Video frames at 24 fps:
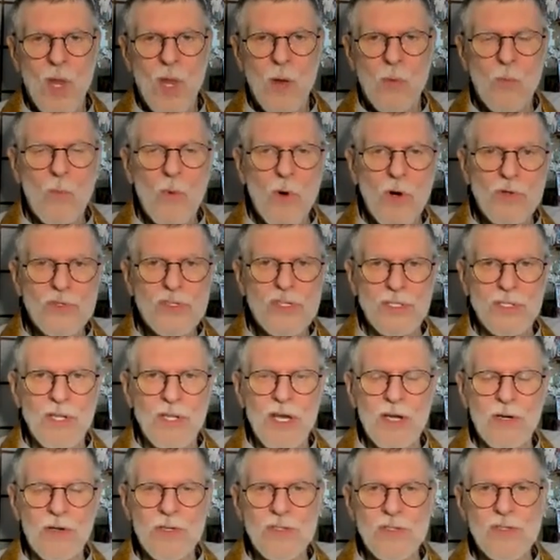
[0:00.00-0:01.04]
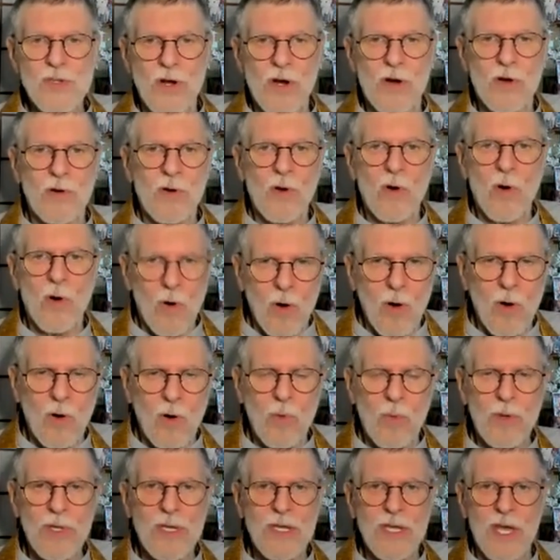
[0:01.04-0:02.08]
words and letters are
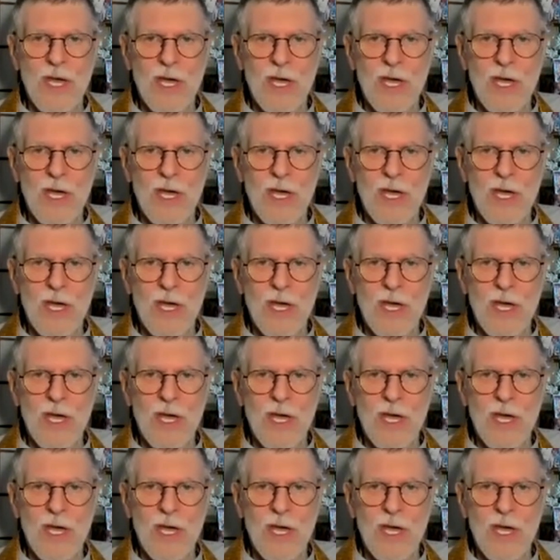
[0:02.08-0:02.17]
all we